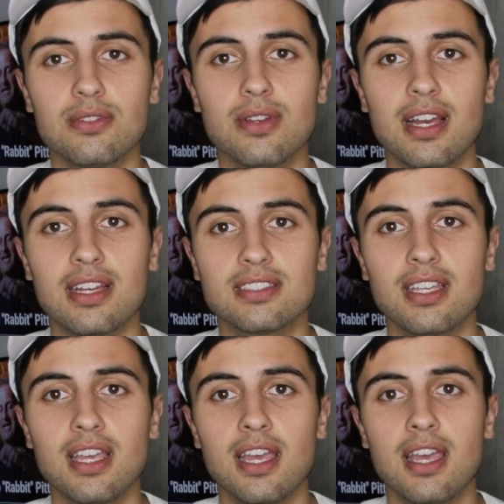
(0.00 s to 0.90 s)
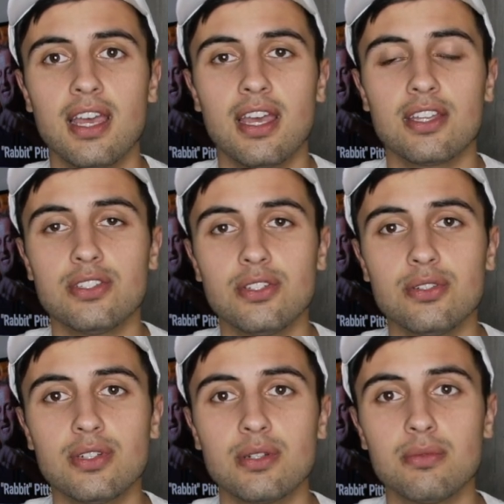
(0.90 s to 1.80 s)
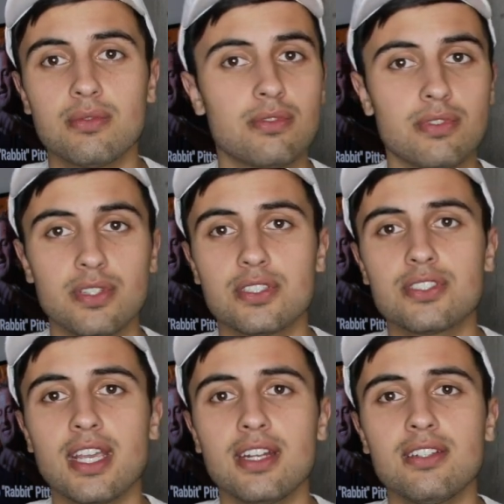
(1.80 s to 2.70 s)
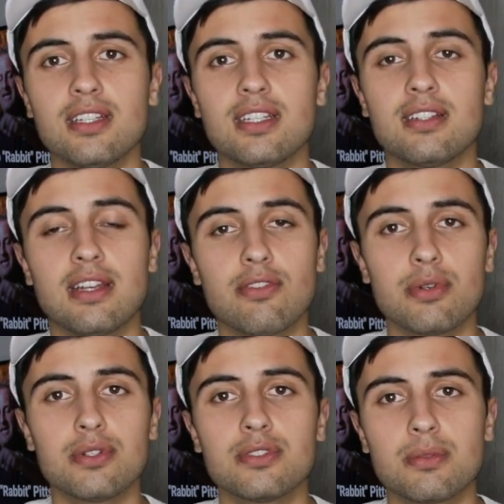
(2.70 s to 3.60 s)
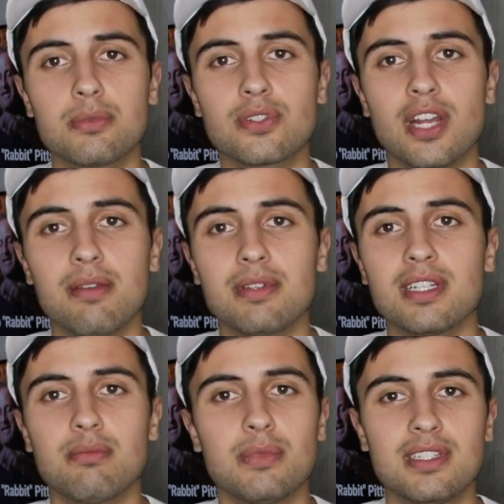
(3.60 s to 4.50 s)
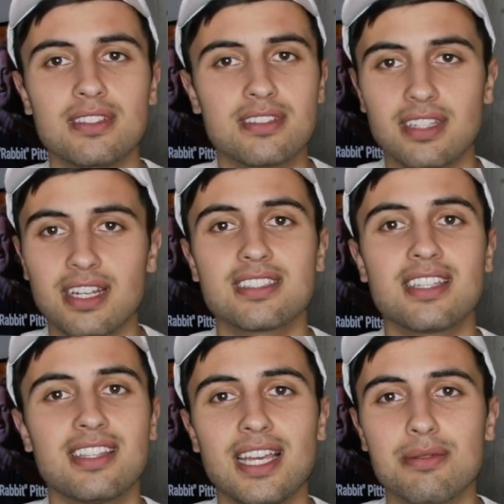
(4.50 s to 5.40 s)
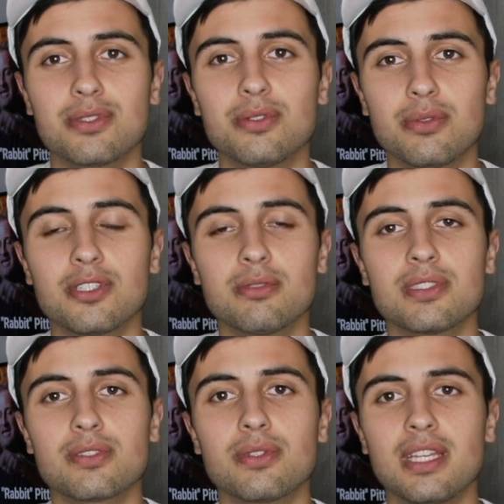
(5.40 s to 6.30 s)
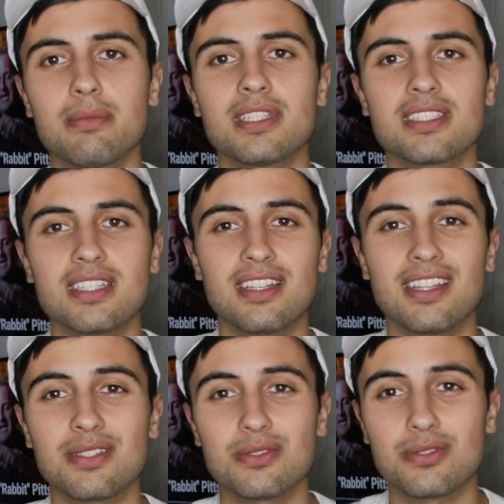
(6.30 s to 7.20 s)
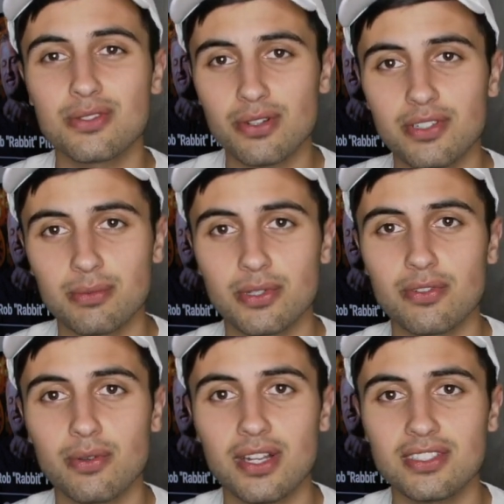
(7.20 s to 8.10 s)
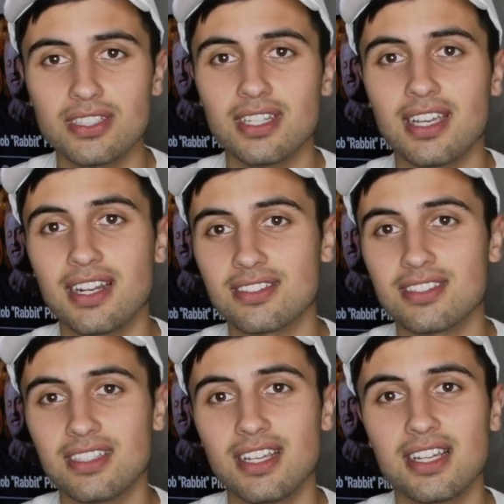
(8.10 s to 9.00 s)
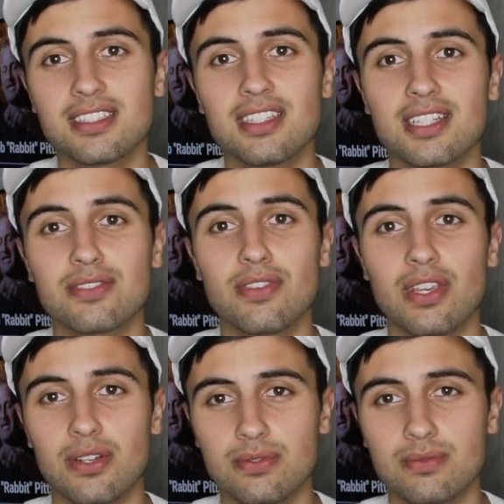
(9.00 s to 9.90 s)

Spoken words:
you guys do and for this channel, and everyone who's subscribing. It means, like I said, the absolute world to me. So with that being said, thank you so very much for watching, and I'll see you guys in the next video.